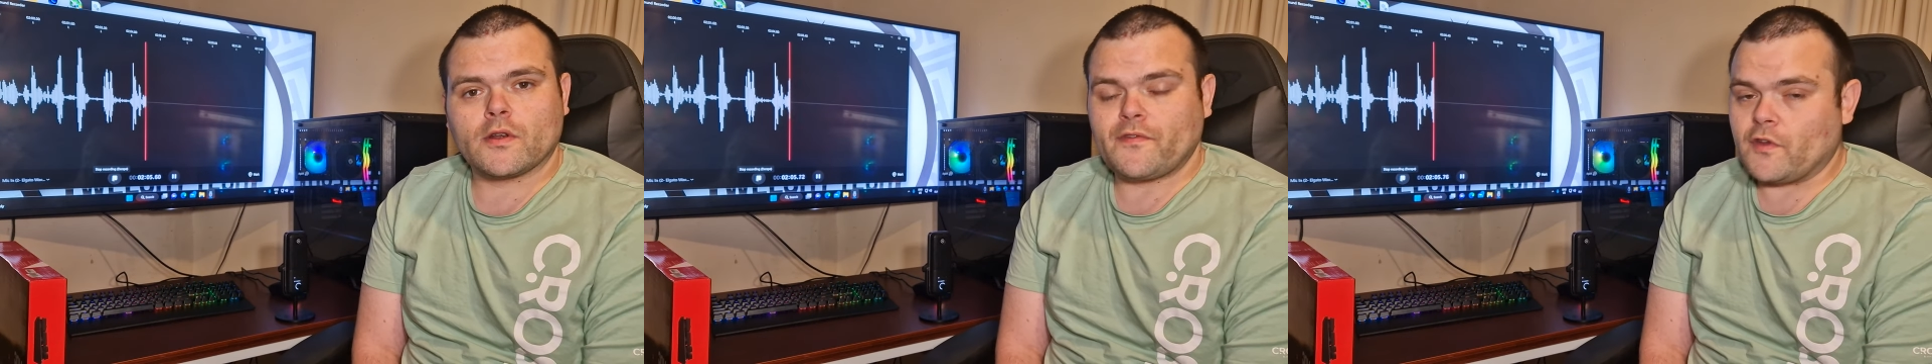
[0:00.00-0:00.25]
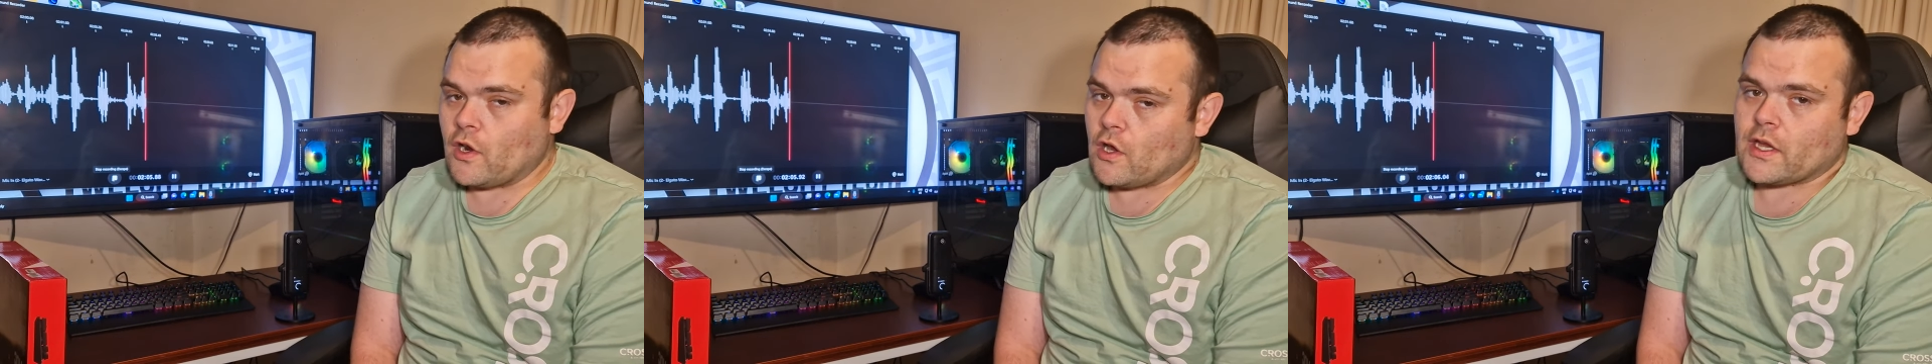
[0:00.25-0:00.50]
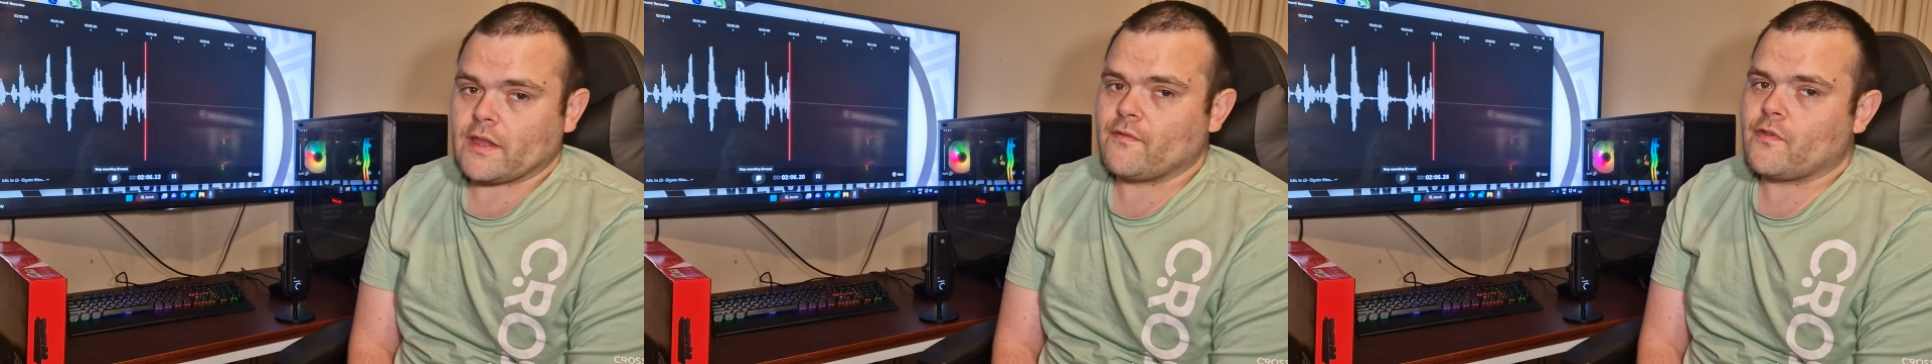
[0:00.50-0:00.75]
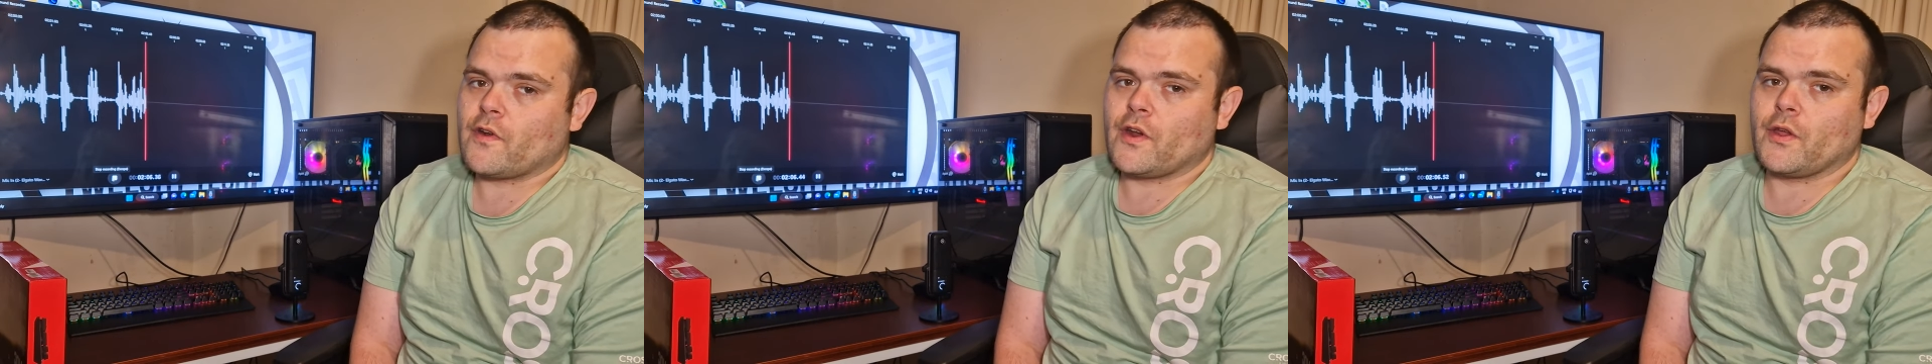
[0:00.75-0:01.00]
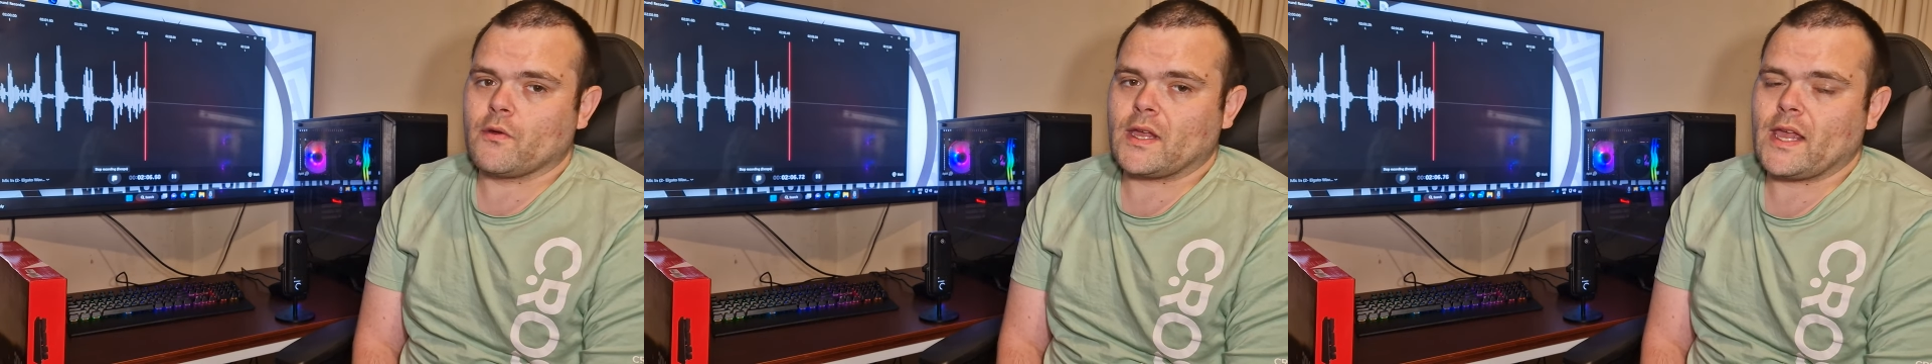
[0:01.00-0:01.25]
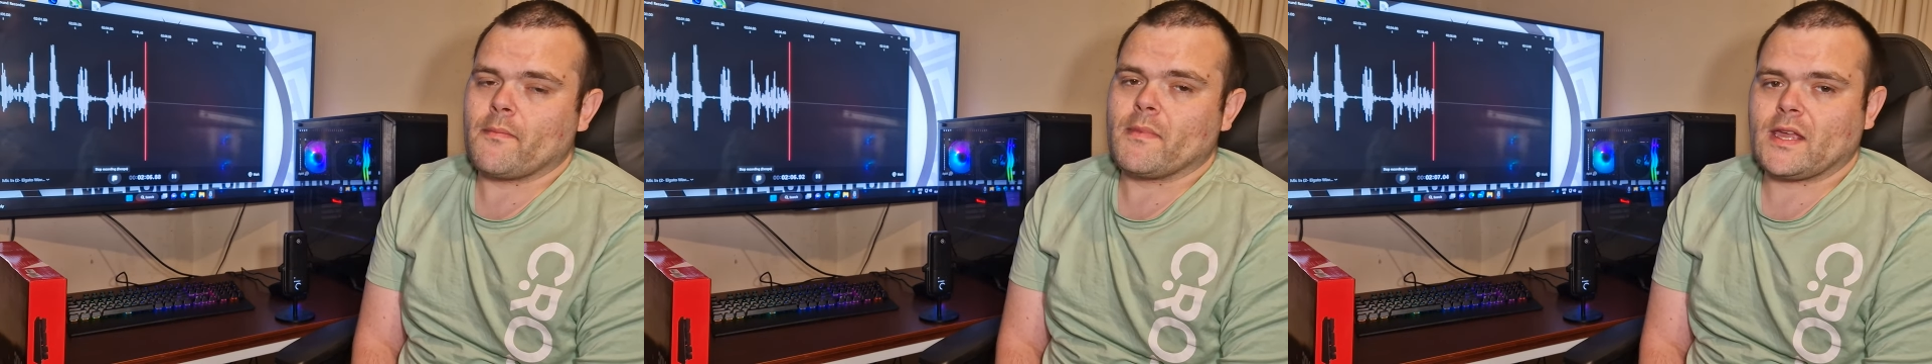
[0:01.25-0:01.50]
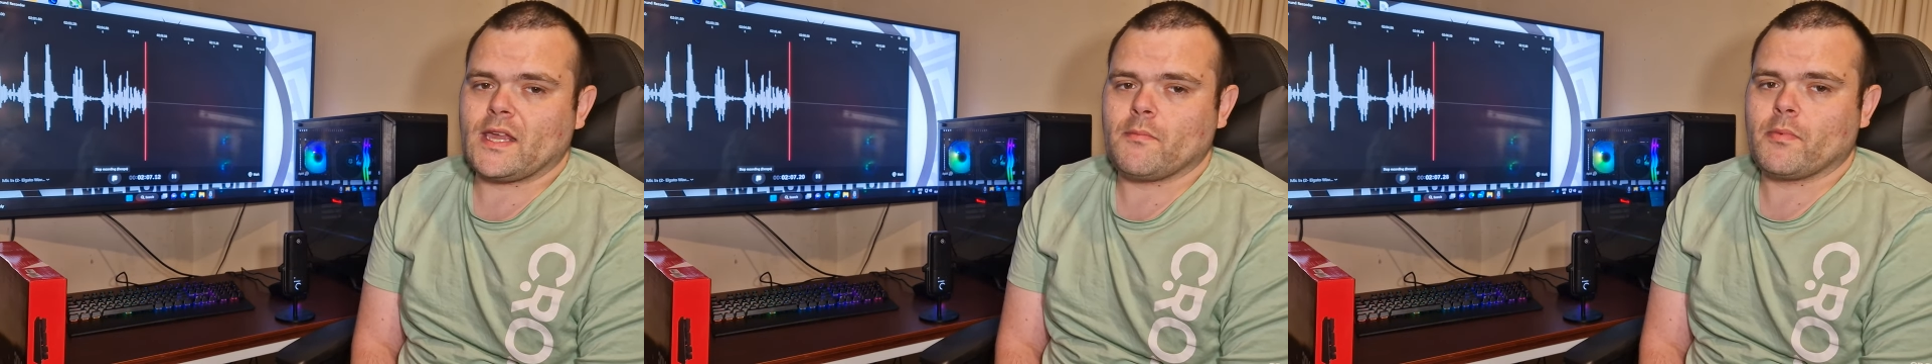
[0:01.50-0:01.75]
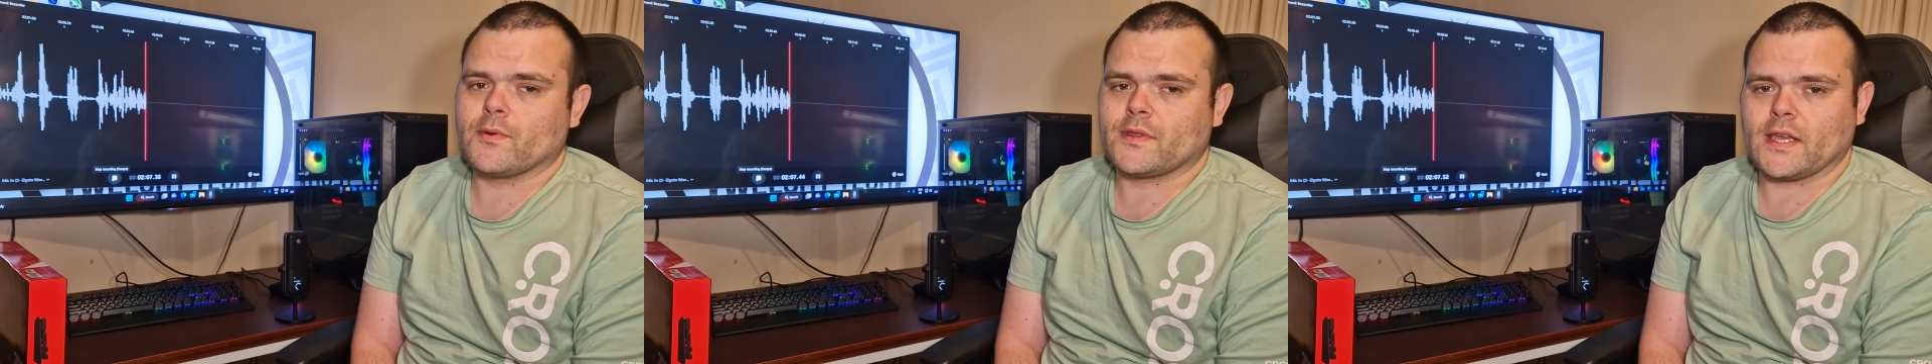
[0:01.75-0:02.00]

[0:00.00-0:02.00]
If you're looking for a new gaming keyboard,